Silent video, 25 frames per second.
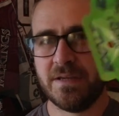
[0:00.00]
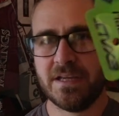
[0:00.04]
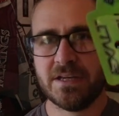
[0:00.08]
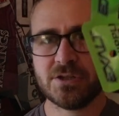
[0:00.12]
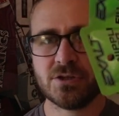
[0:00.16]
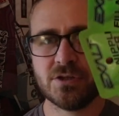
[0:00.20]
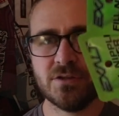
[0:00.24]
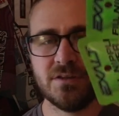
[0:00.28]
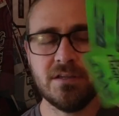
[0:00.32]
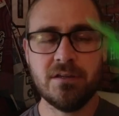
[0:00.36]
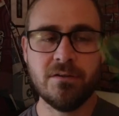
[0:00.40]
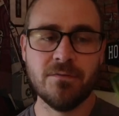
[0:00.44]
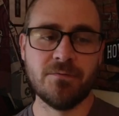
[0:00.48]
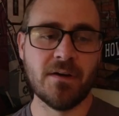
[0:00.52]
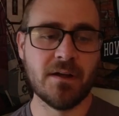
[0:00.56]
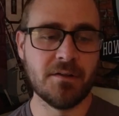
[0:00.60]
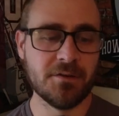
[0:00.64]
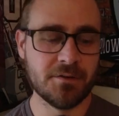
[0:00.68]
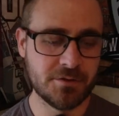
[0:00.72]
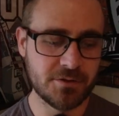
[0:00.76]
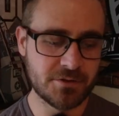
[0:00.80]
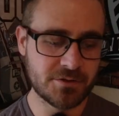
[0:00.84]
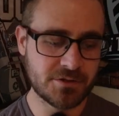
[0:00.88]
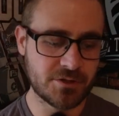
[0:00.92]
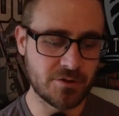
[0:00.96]
make sure that you
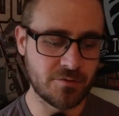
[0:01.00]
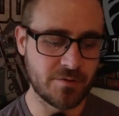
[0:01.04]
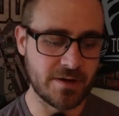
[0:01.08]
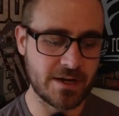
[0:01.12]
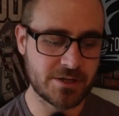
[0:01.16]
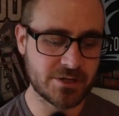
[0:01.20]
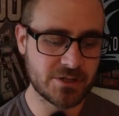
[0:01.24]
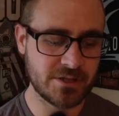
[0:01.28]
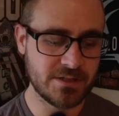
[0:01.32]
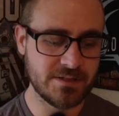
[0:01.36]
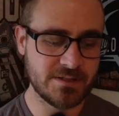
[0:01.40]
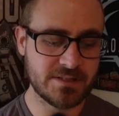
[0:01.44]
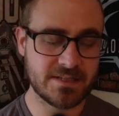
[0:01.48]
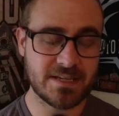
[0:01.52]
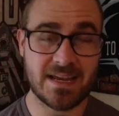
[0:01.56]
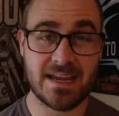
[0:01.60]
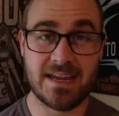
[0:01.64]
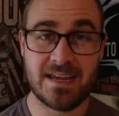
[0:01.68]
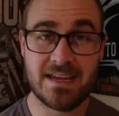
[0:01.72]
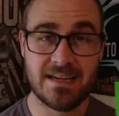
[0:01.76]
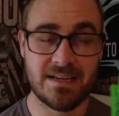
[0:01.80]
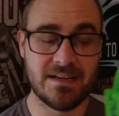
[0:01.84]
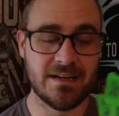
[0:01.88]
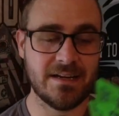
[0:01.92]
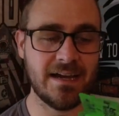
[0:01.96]
follow those directions,
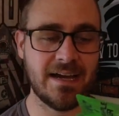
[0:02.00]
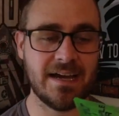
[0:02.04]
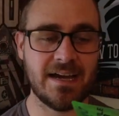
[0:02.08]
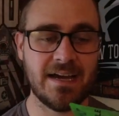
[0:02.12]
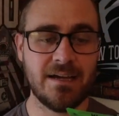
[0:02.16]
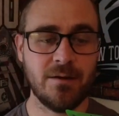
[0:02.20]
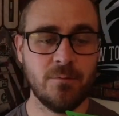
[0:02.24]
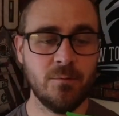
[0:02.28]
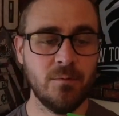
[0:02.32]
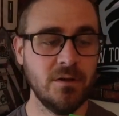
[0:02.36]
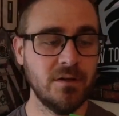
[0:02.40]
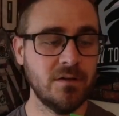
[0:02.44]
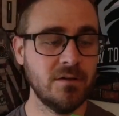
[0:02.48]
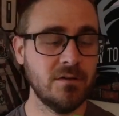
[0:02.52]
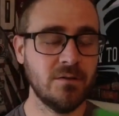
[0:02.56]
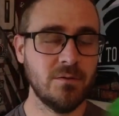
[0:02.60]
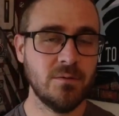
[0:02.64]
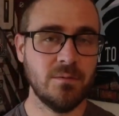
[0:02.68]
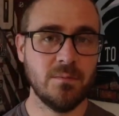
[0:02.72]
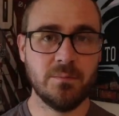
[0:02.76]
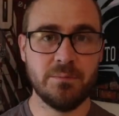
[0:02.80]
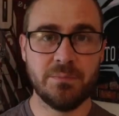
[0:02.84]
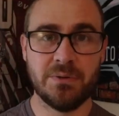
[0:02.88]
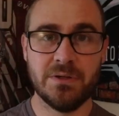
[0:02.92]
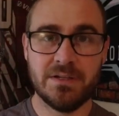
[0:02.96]
and I
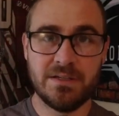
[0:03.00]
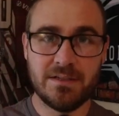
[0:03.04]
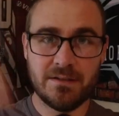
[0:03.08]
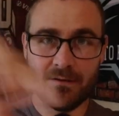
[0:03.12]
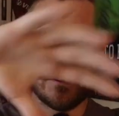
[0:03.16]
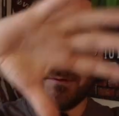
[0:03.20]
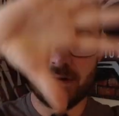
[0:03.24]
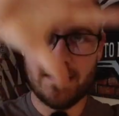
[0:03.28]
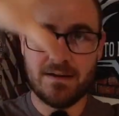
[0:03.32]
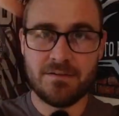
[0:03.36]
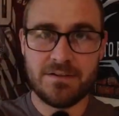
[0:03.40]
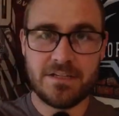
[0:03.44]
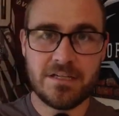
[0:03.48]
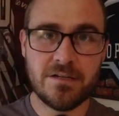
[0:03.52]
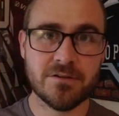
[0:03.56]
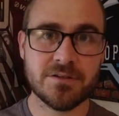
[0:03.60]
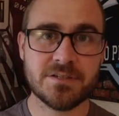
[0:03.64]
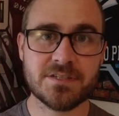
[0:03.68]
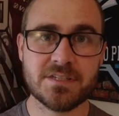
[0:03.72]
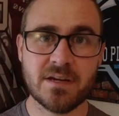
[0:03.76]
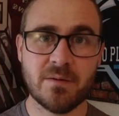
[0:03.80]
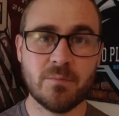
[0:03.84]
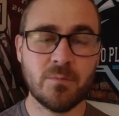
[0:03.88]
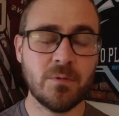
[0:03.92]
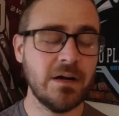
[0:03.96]
will put around here
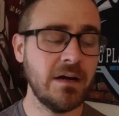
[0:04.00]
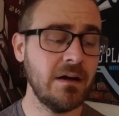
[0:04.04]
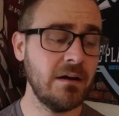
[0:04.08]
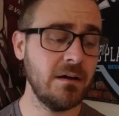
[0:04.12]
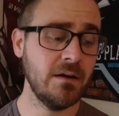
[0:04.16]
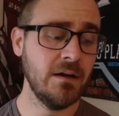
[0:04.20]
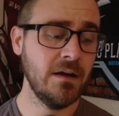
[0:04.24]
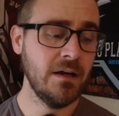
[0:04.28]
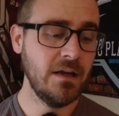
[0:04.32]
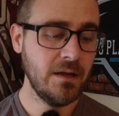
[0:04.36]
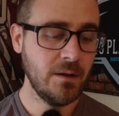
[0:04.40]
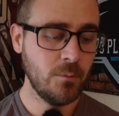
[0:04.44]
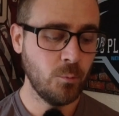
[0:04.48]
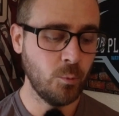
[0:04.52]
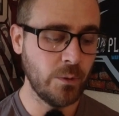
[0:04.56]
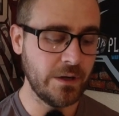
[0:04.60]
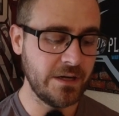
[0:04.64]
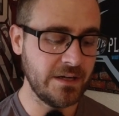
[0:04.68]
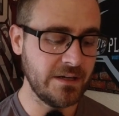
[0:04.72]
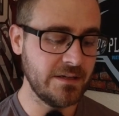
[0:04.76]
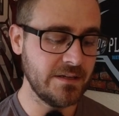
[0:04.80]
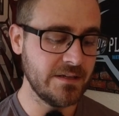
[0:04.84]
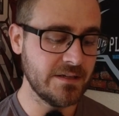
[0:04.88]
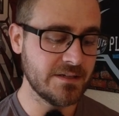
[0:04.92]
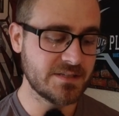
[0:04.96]
somewhere
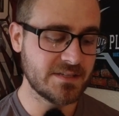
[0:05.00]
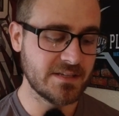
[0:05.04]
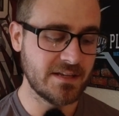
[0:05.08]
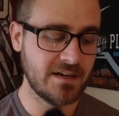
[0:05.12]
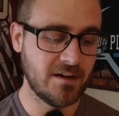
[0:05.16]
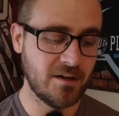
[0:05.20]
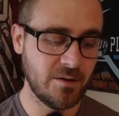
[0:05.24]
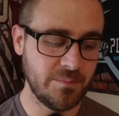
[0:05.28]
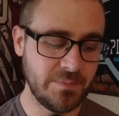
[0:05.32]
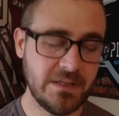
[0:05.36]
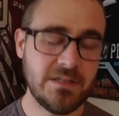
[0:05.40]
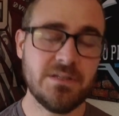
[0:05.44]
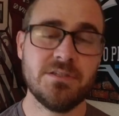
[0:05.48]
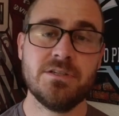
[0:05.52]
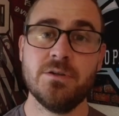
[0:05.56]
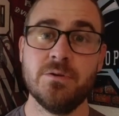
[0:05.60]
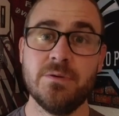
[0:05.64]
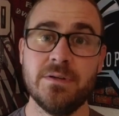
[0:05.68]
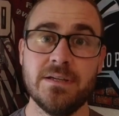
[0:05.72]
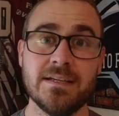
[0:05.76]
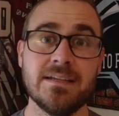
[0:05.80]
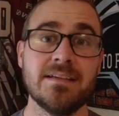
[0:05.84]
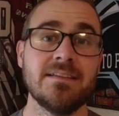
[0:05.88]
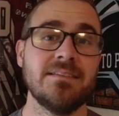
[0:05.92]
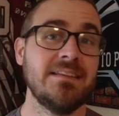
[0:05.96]
when it is that I'll be
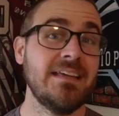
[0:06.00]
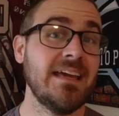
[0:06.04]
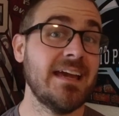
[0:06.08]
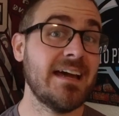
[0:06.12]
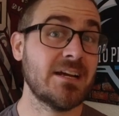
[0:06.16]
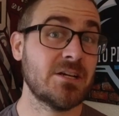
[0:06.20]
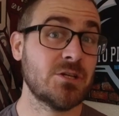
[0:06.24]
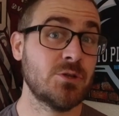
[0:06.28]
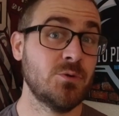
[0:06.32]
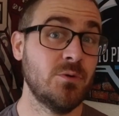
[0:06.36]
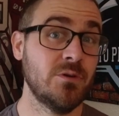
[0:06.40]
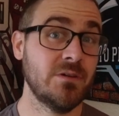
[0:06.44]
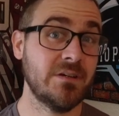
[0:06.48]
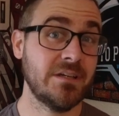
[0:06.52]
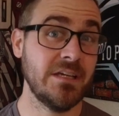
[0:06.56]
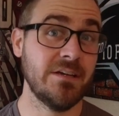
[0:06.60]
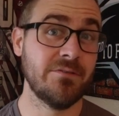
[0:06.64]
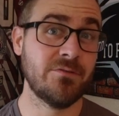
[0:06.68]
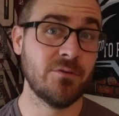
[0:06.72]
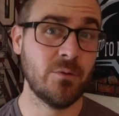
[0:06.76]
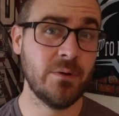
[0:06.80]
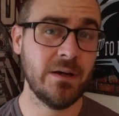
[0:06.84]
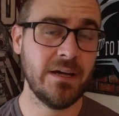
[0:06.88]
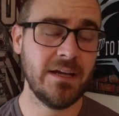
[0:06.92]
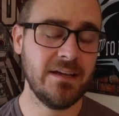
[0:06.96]
doing the actual
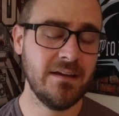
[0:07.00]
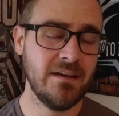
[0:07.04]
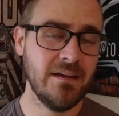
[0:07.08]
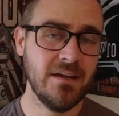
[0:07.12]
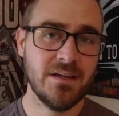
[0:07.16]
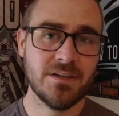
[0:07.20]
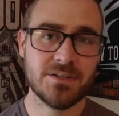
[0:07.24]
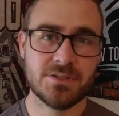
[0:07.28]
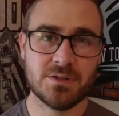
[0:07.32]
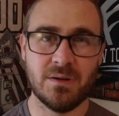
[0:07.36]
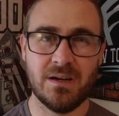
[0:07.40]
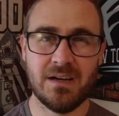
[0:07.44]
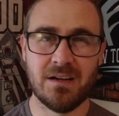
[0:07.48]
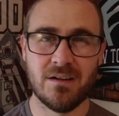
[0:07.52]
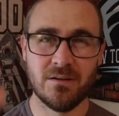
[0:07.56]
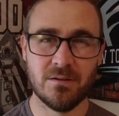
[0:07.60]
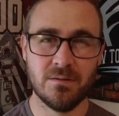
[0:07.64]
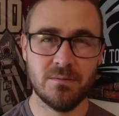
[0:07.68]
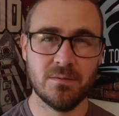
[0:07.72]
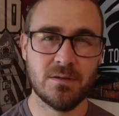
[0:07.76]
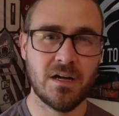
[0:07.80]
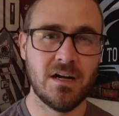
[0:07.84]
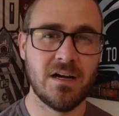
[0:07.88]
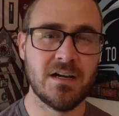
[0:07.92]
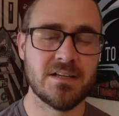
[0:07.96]
giveaway. So
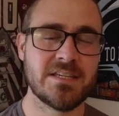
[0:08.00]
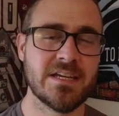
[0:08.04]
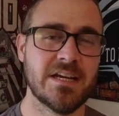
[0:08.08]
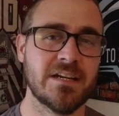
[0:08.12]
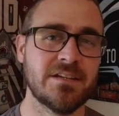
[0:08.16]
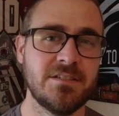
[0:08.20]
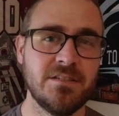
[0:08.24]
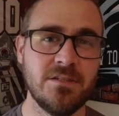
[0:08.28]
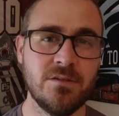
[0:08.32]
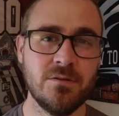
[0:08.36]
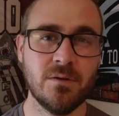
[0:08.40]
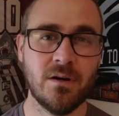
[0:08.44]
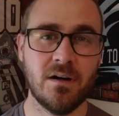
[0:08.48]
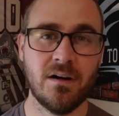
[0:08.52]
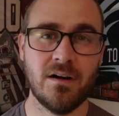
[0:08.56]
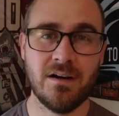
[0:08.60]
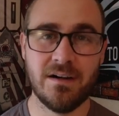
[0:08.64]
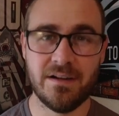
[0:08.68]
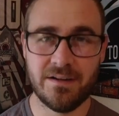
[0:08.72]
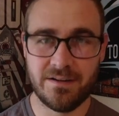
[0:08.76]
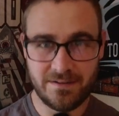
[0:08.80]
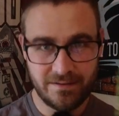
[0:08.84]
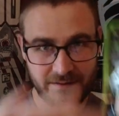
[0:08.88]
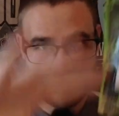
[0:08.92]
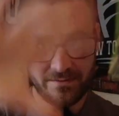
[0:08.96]
I'll contact you
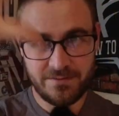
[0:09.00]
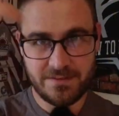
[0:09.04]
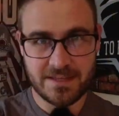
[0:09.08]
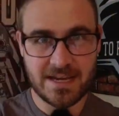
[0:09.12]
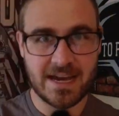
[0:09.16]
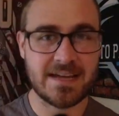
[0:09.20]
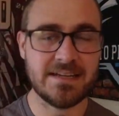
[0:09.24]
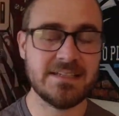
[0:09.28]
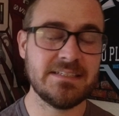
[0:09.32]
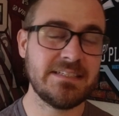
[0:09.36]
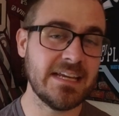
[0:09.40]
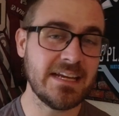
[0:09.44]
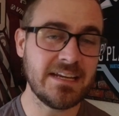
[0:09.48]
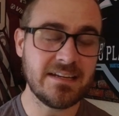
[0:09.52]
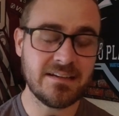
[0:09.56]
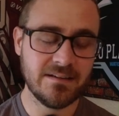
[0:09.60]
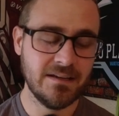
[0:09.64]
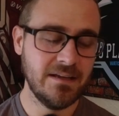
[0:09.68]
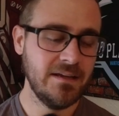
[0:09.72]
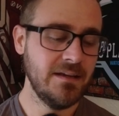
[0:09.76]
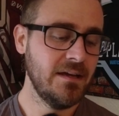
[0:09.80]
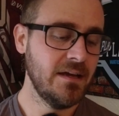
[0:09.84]
on that date.